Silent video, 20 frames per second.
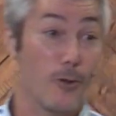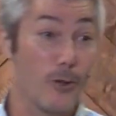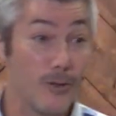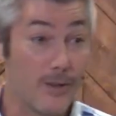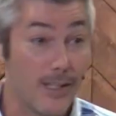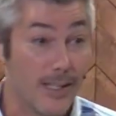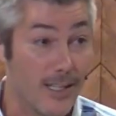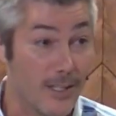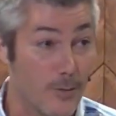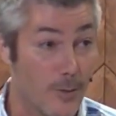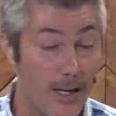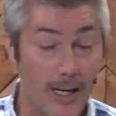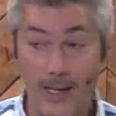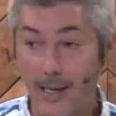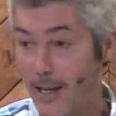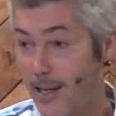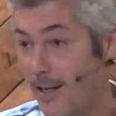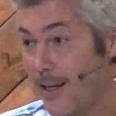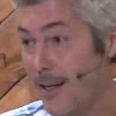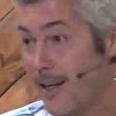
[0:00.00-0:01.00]
is, right,
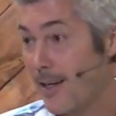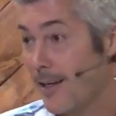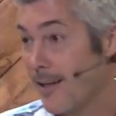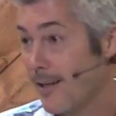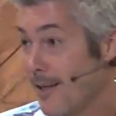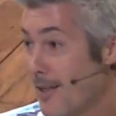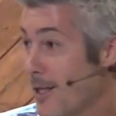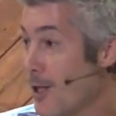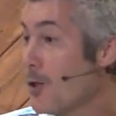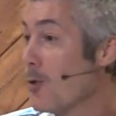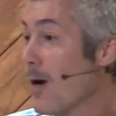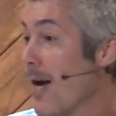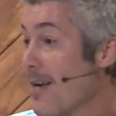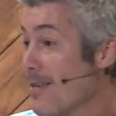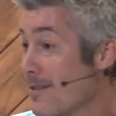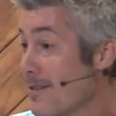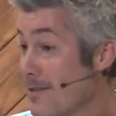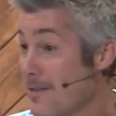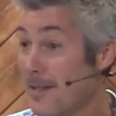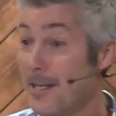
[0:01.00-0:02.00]
in the
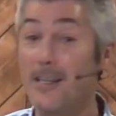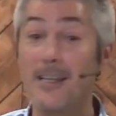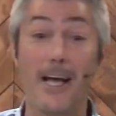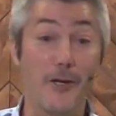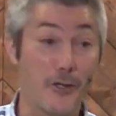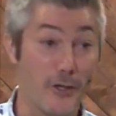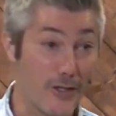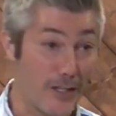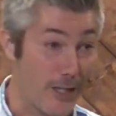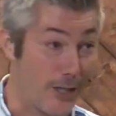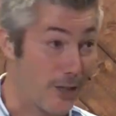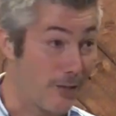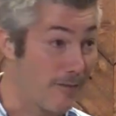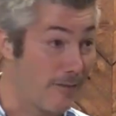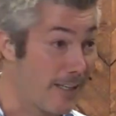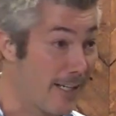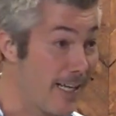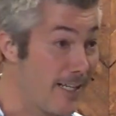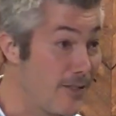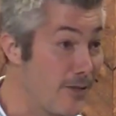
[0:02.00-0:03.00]
U.S., it's an election year. And in
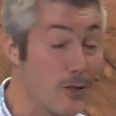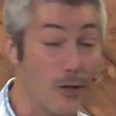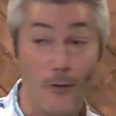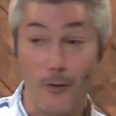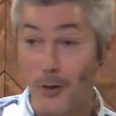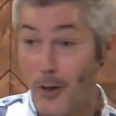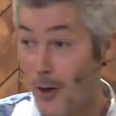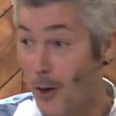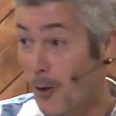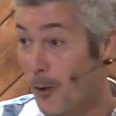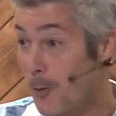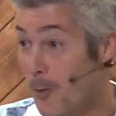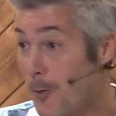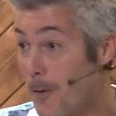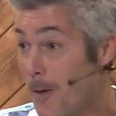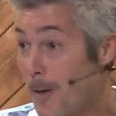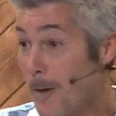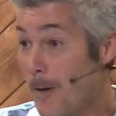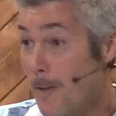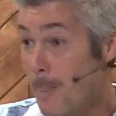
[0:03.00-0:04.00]
case you don't know
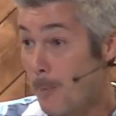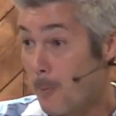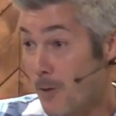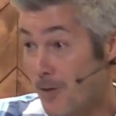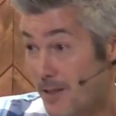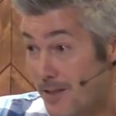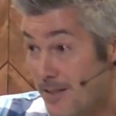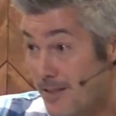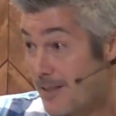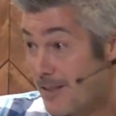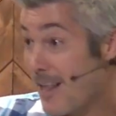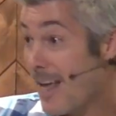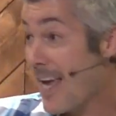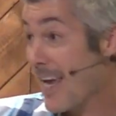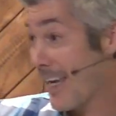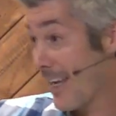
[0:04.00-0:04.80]
what this is like,